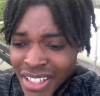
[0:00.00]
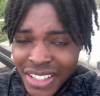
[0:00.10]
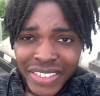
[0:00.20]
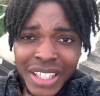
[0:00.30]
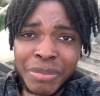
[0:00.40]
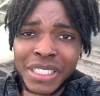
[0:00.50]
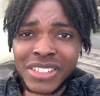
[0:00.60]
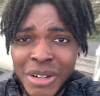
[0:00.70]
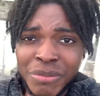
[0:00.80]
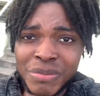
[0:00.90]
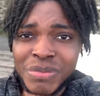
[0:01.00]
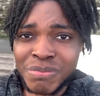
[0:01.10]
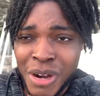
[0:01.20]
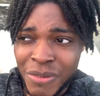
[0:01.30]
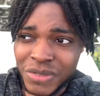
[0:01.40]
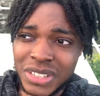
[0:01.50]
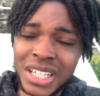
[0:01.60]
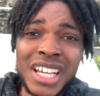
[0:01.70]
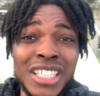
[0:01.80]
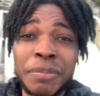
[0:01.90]
and there'd be some months,
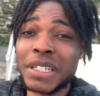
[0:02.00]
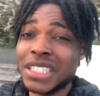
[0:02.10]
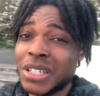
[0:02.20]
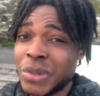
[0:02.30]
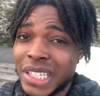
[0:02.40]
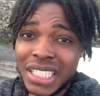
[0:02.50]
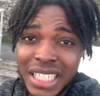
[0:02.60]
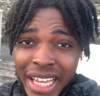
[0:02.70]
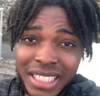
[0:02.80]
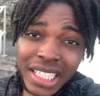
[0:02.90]
especially when there's like